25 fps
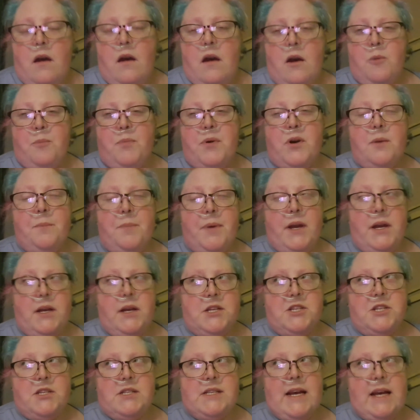I'll put
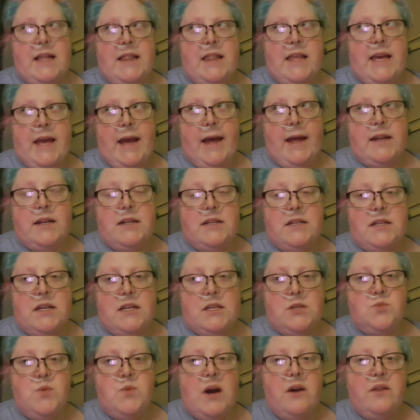pictures at the end
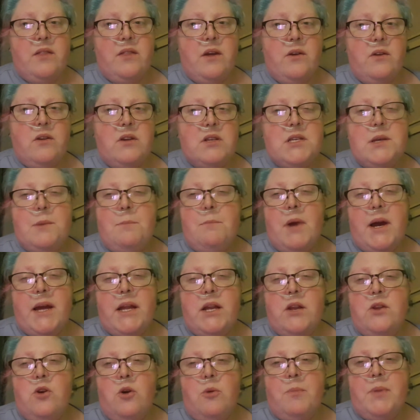as well, though, because it
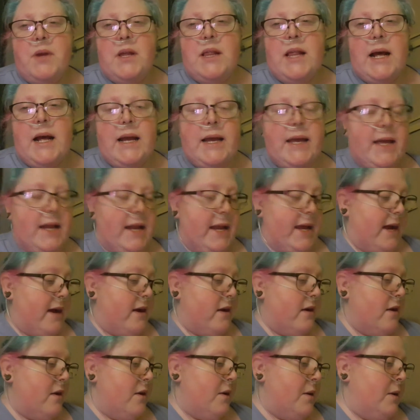might not be that
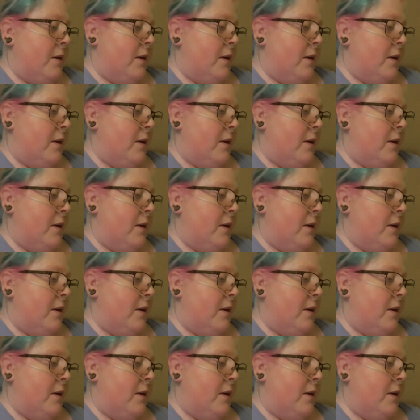clear.